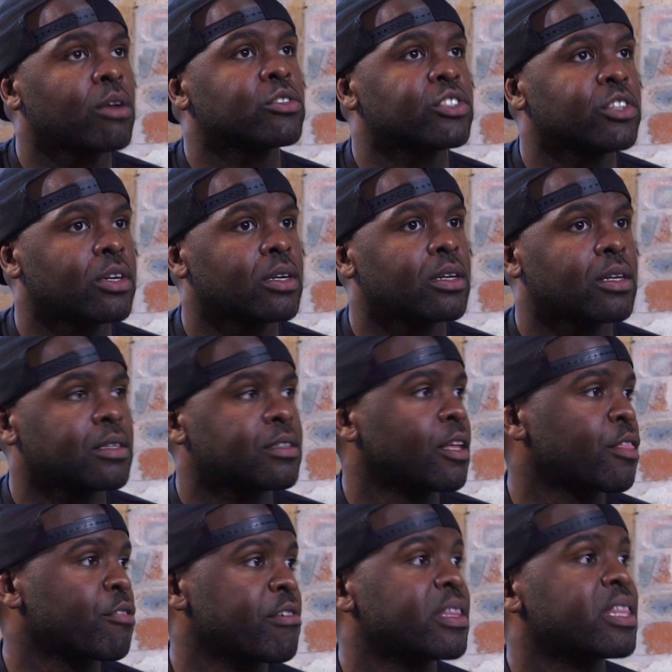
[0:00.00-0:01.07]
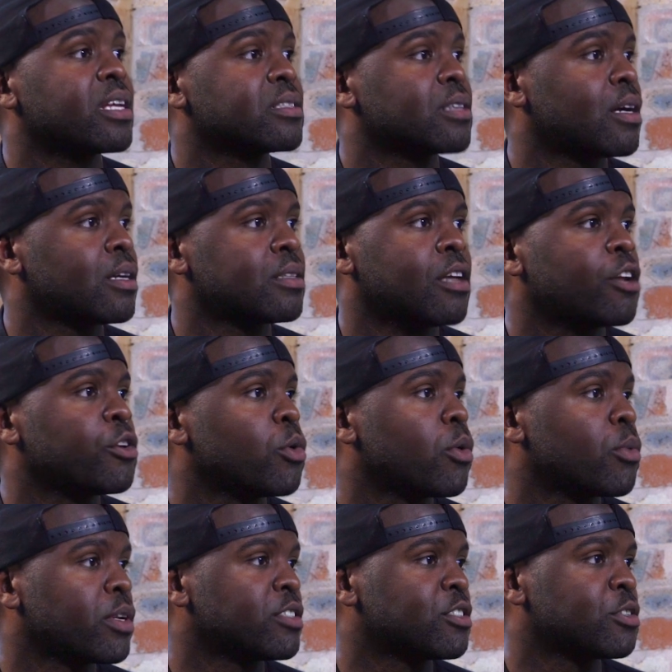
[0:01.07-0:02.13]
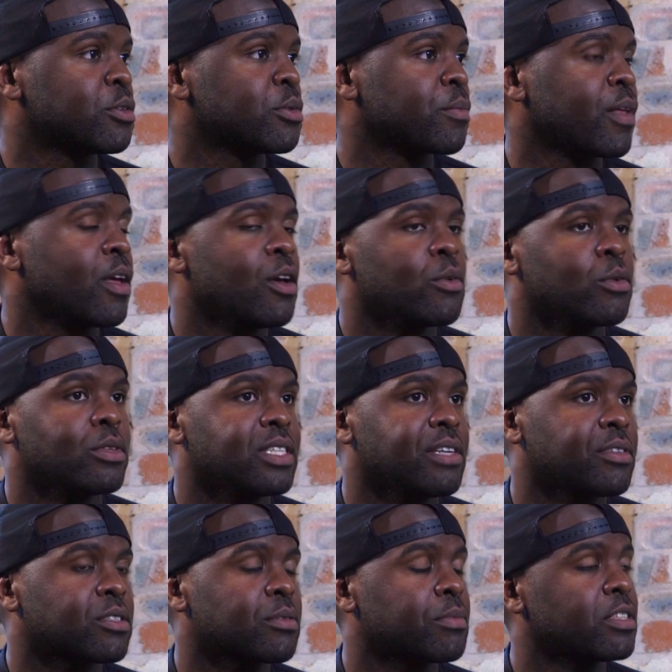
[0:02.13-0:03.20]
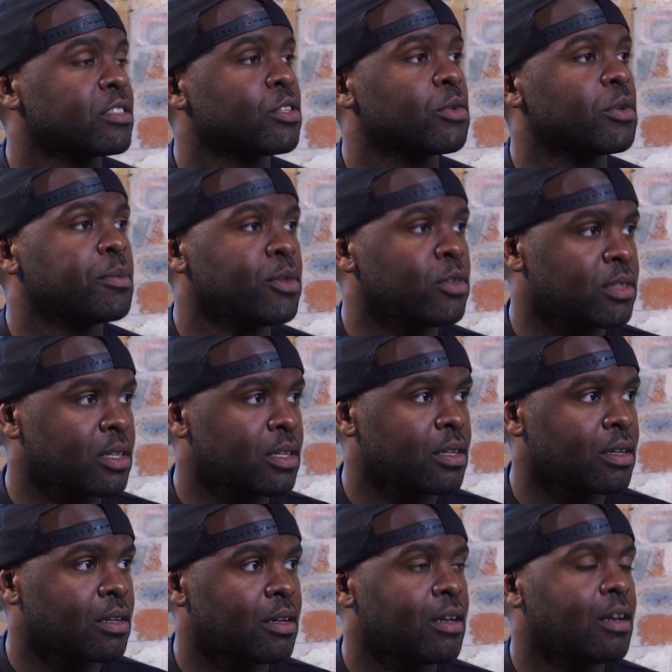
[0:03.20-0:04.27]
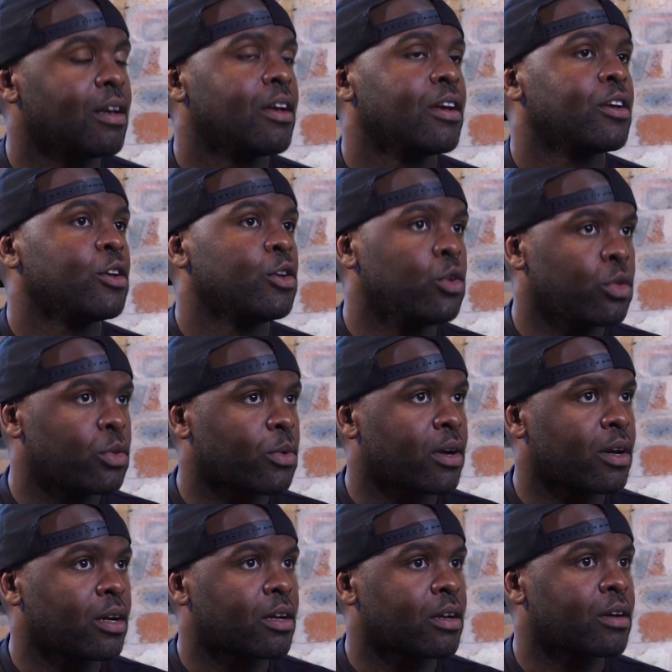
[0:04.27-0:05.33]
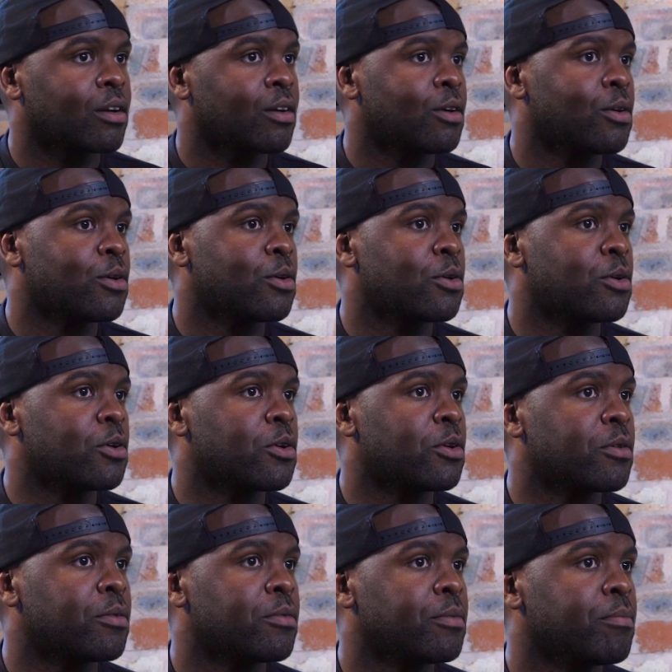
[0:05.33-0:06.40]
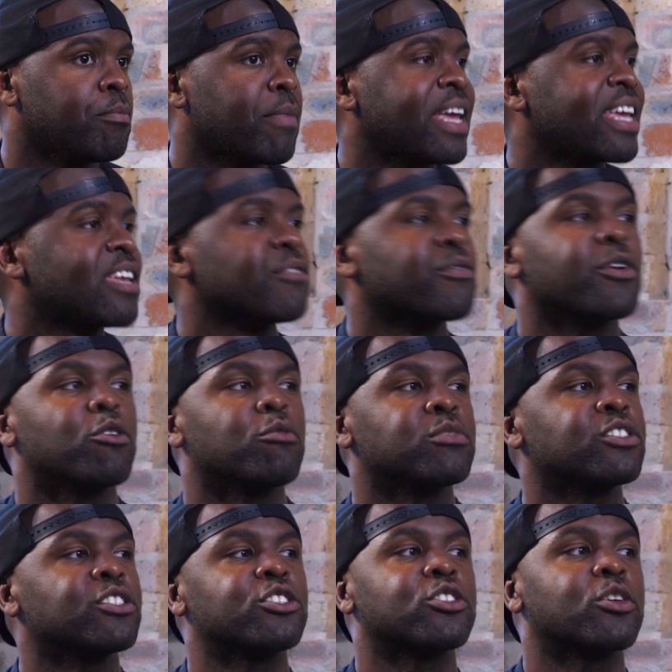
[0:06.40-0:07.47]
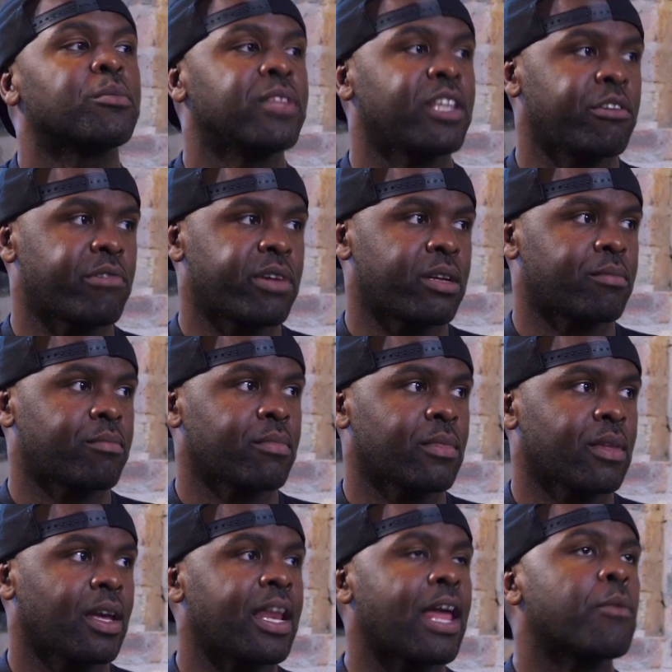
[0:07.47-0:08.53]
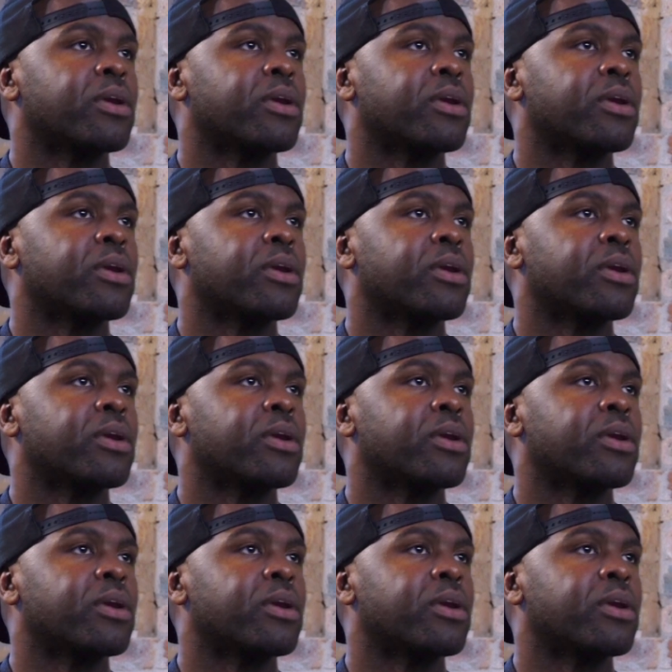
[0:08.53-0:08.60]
I was younger, the three things that I knew I wanted to do was either something to do with music, youth work, or making films to some degree. Right.